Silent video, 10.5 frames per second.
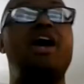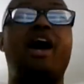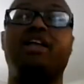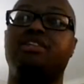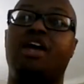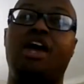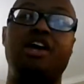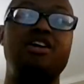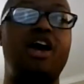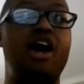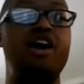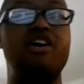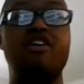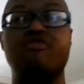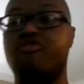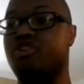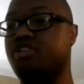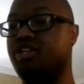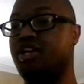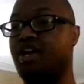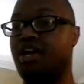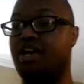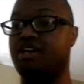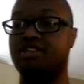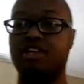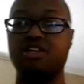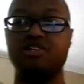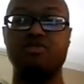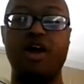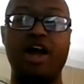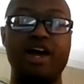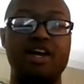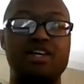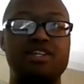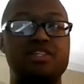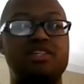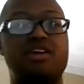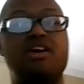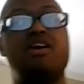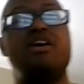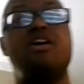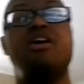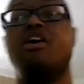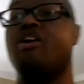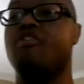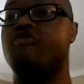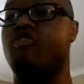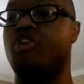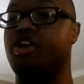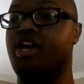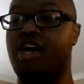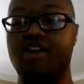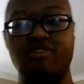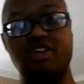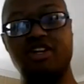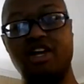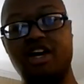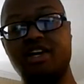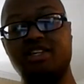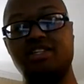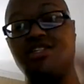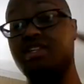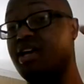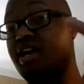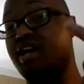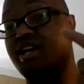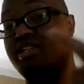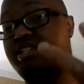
I thank God for Jesus Christ for giving us a